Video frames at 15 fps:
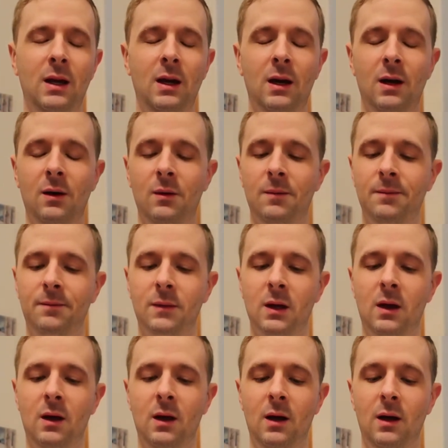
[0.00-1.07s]
uh,
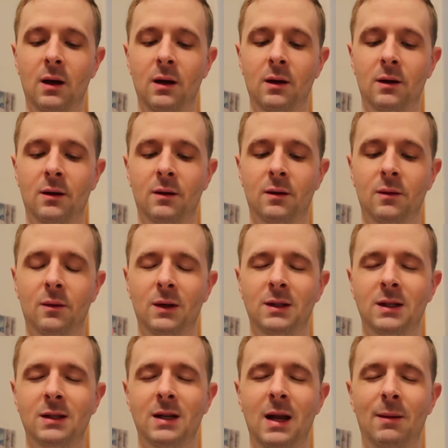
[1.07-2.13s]
uh,
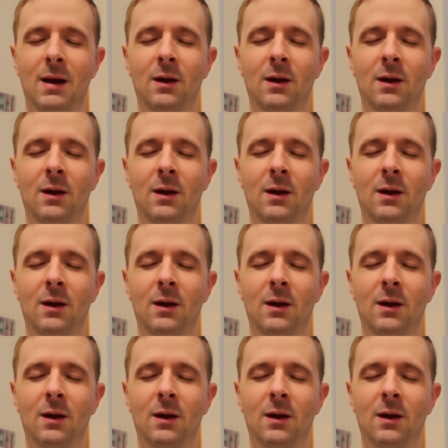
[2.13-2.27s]
what's his name?